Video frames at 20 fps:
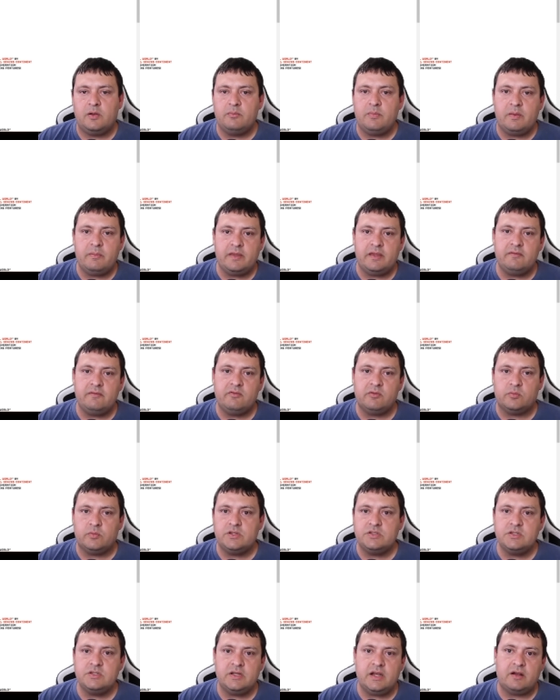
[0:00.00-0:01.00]
maybe even
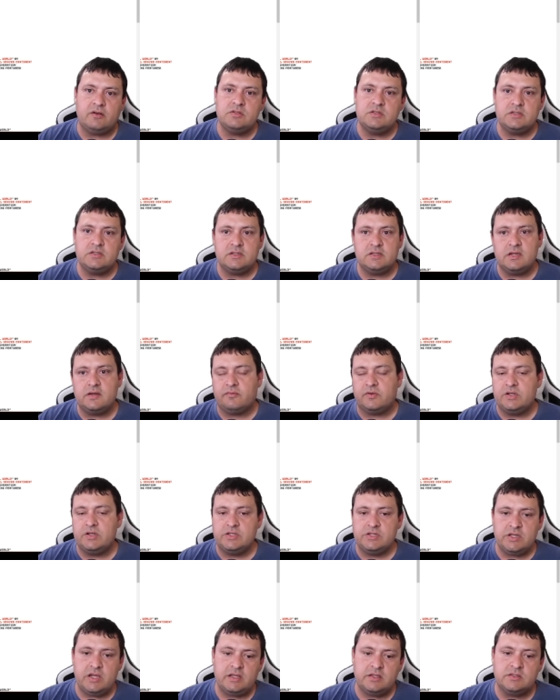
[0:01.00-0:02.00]
reaching out into different
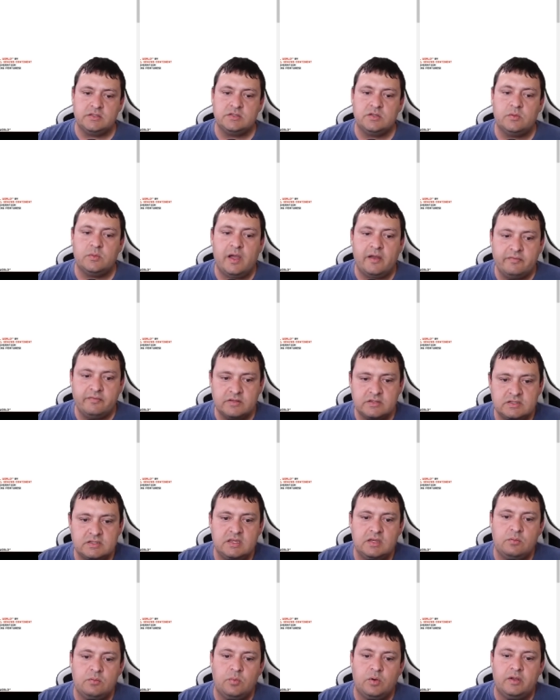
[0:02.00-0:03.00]
chains. So we'll have to
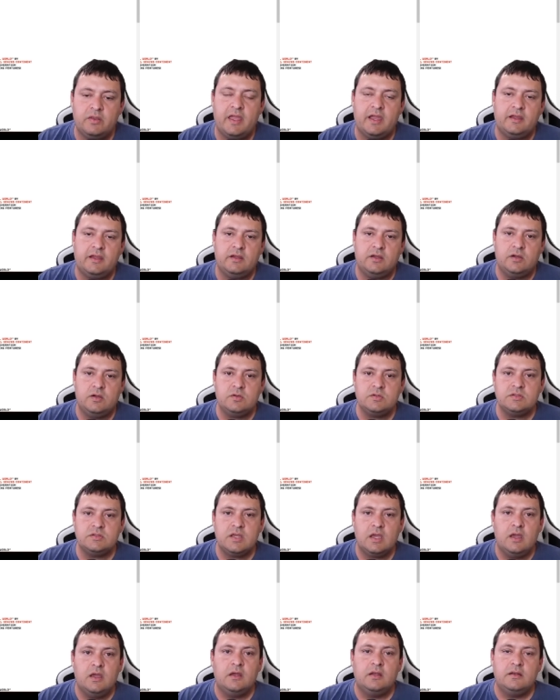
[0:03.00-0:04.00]
see where that goes.
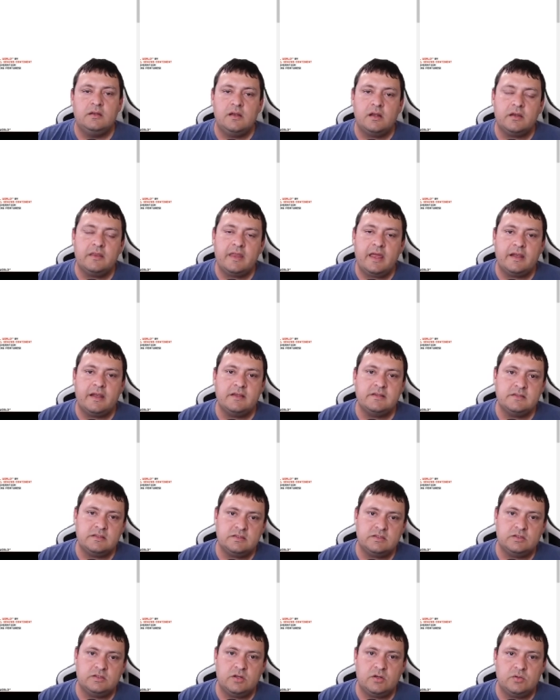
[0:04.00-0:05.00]
None of that is in
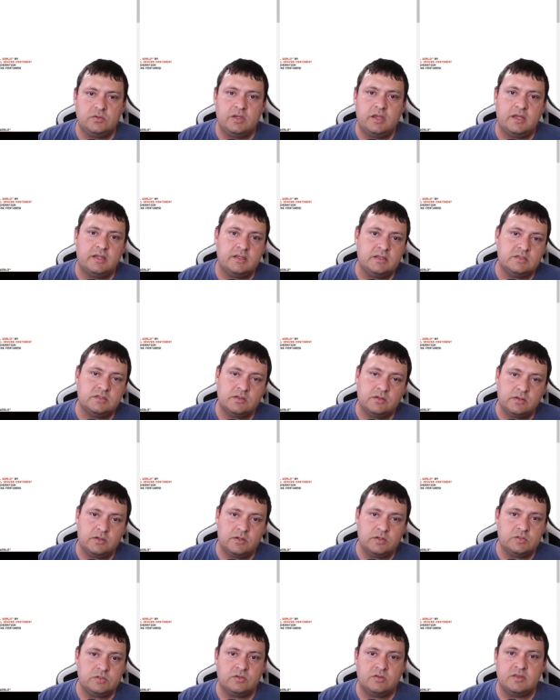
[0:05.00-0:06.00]
stone yet, so
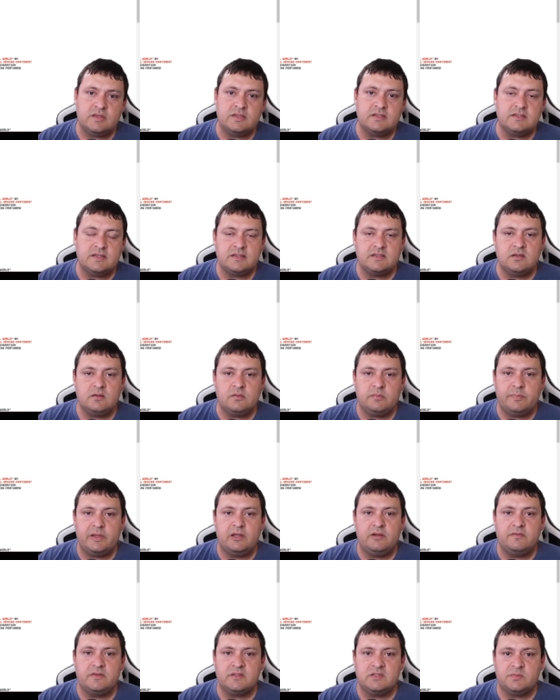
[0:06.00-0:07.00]
though. So this is a
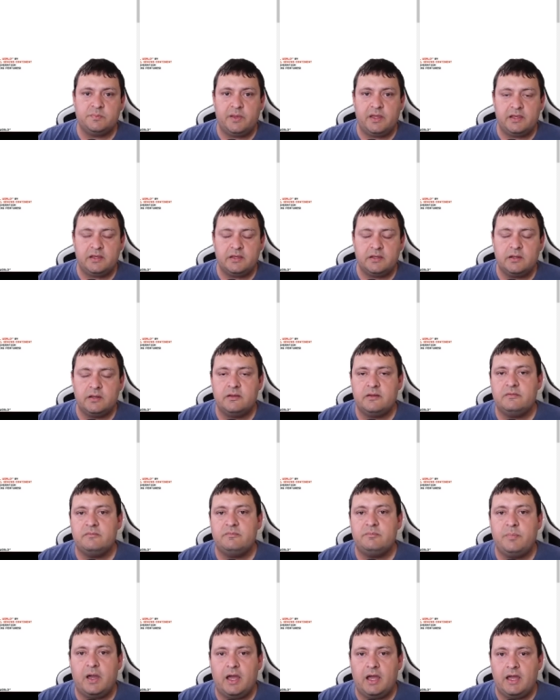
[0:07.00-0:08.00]
bit of a
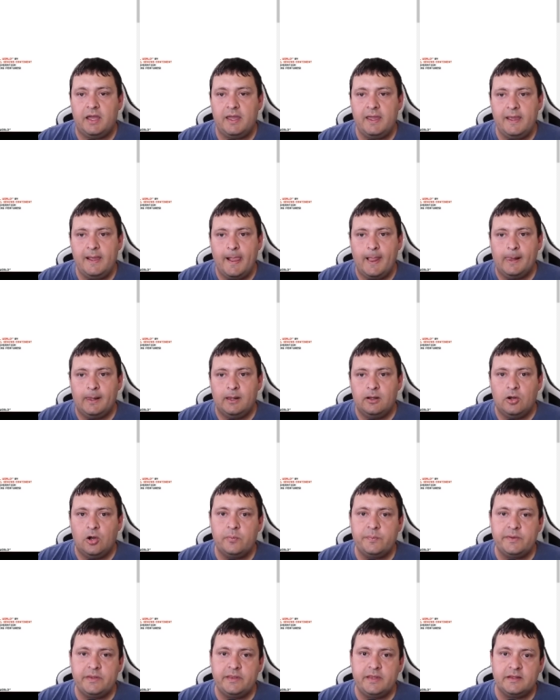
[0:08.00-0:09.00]
speculative buy
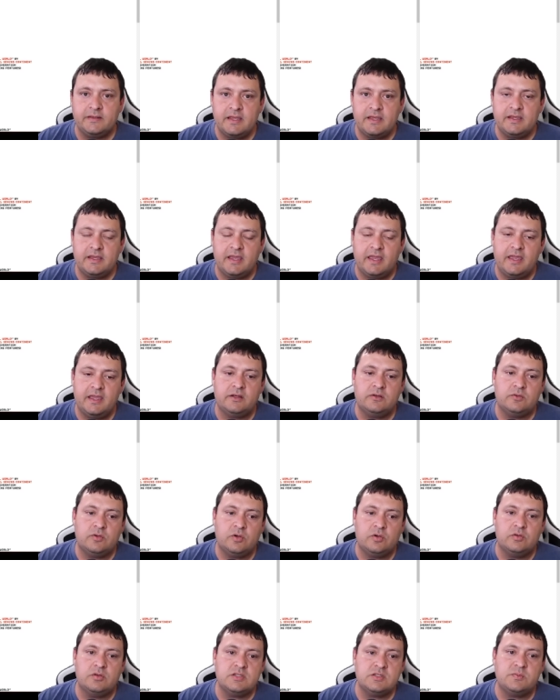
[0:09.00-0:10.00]
hoping that they can
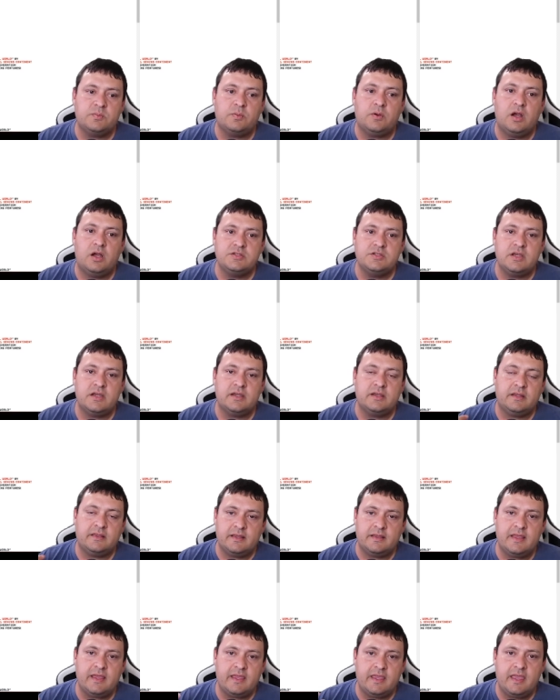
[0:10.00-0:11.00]
grow this project,
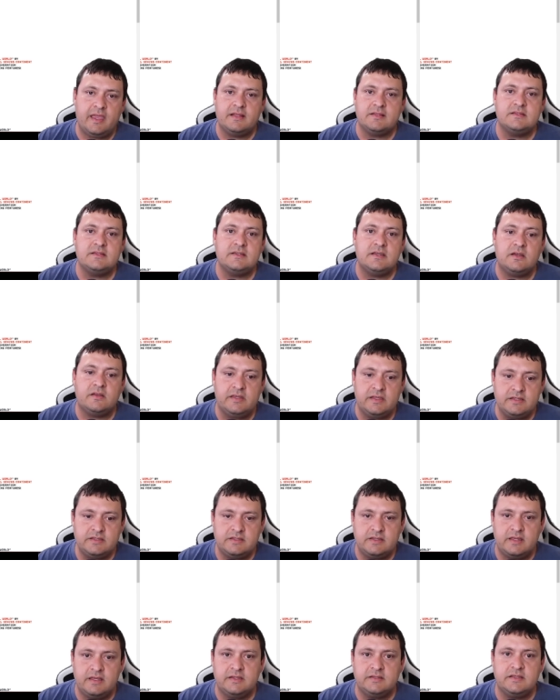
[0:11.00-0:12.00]
that they can sell these
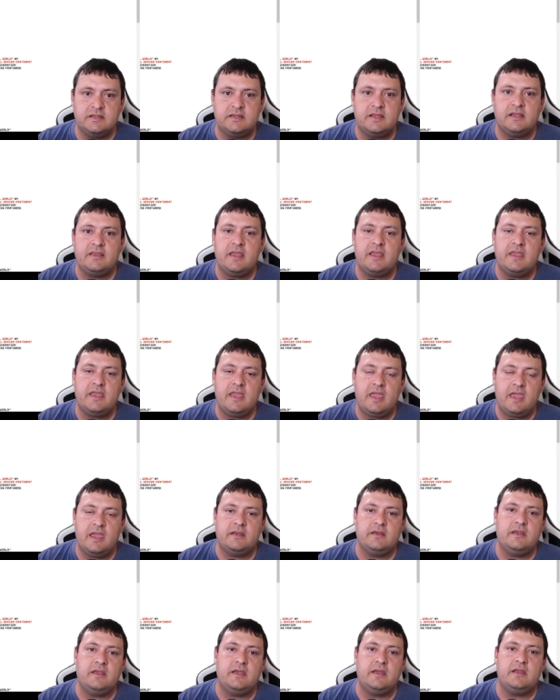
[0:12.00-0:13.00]
things, and that they
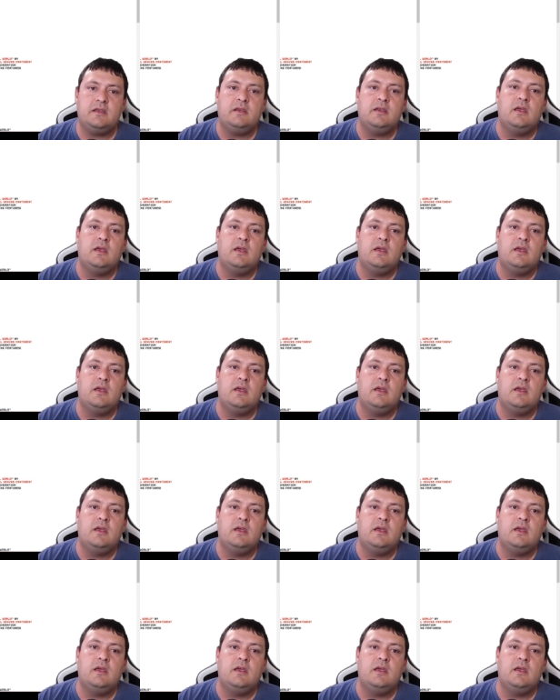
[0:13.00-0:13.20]
can get